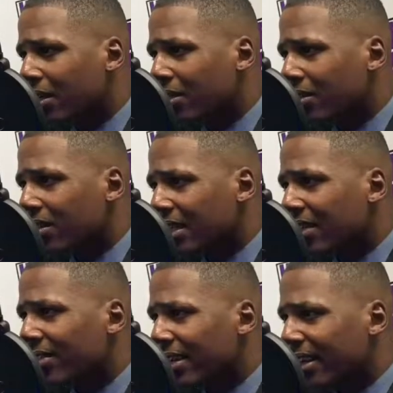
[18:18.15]
to
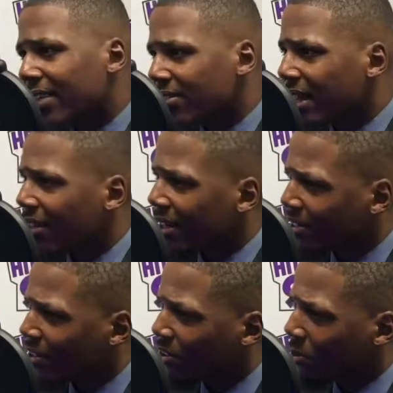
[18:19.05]
live that lifestyle
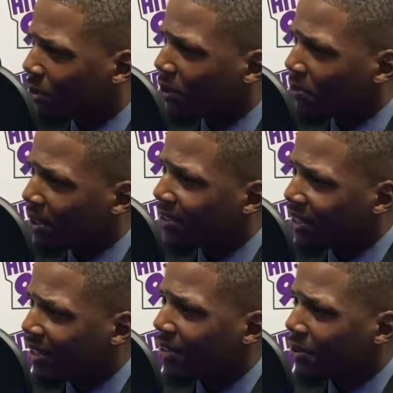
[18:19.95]
that's going to put them in
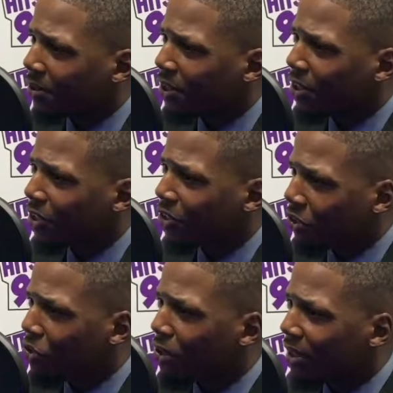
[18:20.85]
jail,
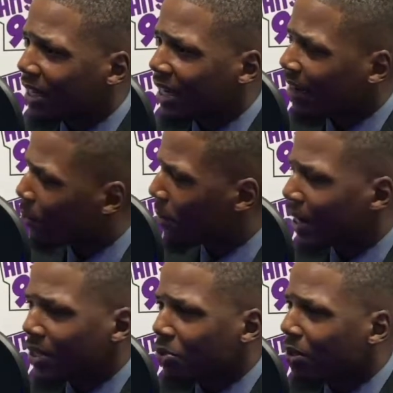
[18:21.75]
knowing that
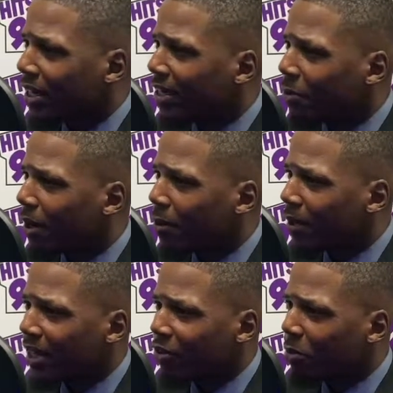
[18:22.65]
everybody you care about,
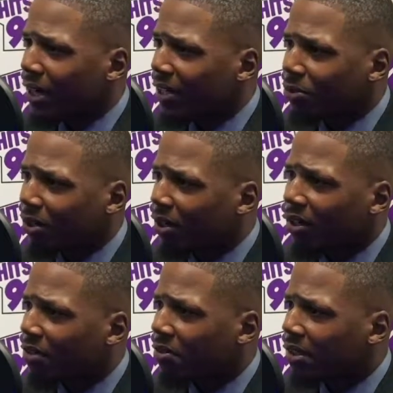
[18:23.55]
man, everybody you
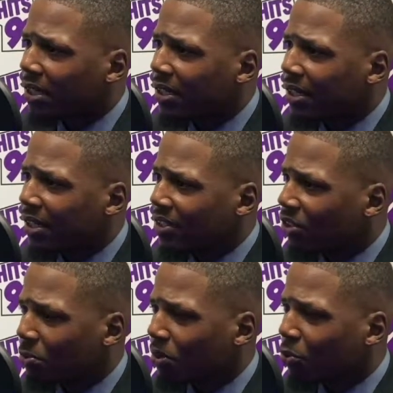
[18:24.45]
love, is
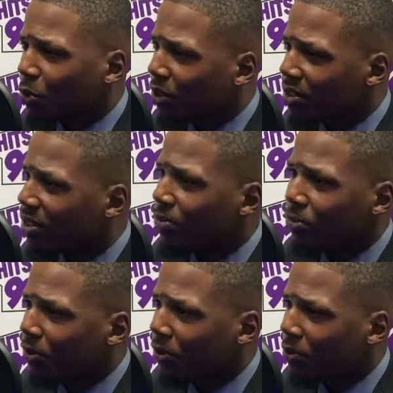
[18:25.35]
going to be the one
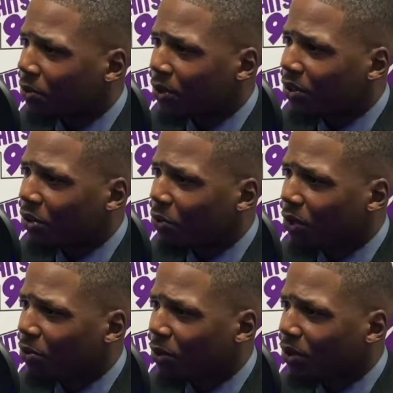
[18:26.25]
suffering when
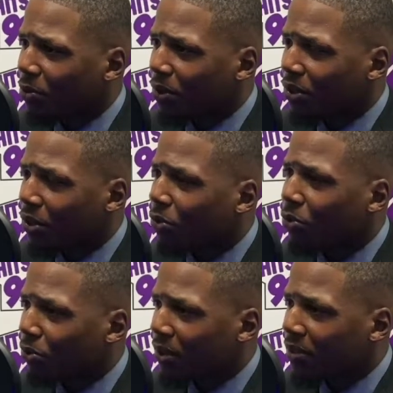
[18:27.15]
you go
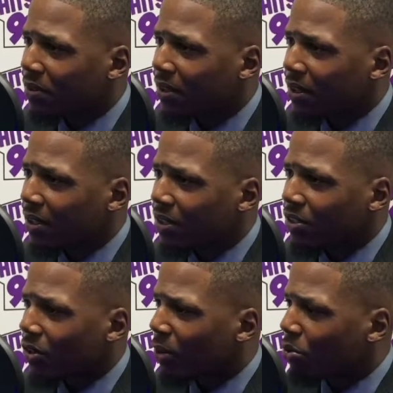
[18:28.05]
through this. Yeah.
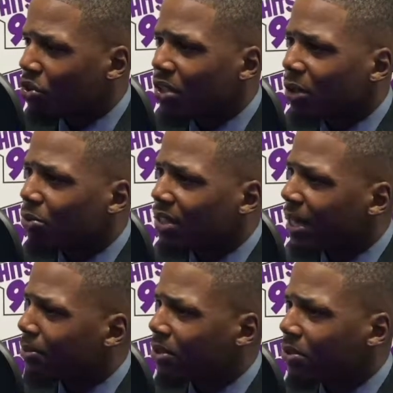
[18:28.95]
So it was
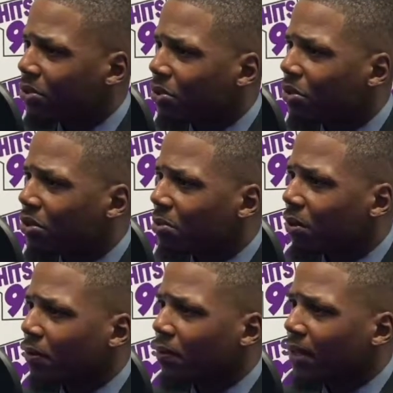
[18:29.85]
absolute torture,
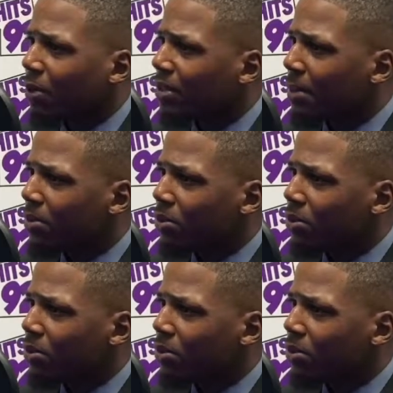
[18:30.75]
bro. It was absolute